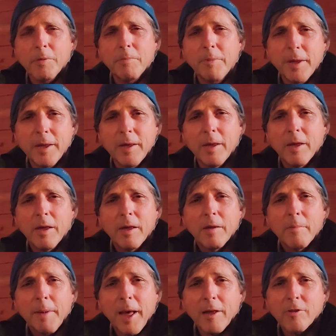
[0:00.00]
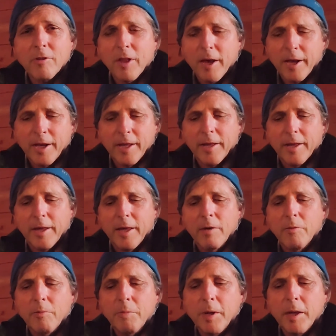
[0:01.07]
be backsliding. It
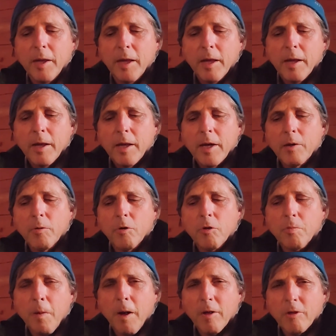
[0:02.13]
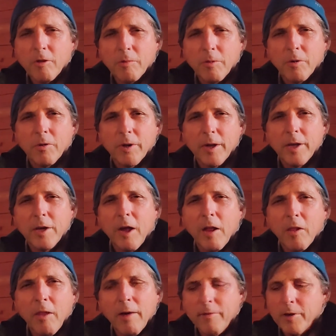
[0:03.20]
would be irresponsible and
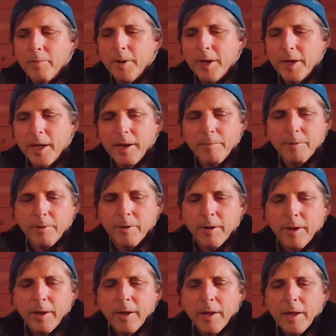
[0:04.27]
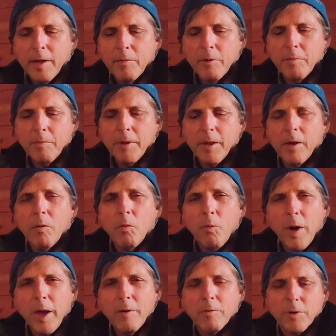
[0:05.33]
not loving my neighbor. It would be
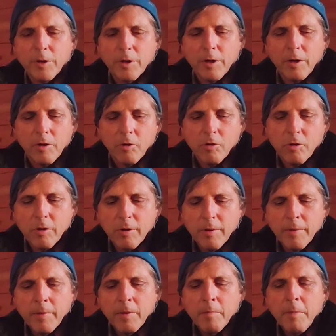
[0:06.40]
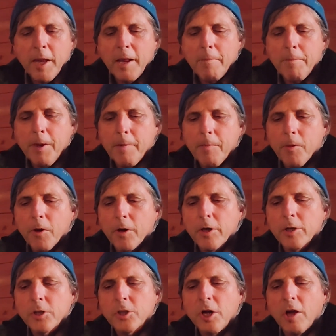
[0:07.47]
waywardness. Many people are
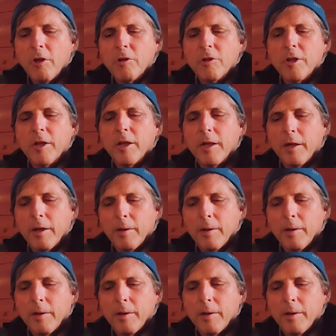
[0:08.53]
adjusting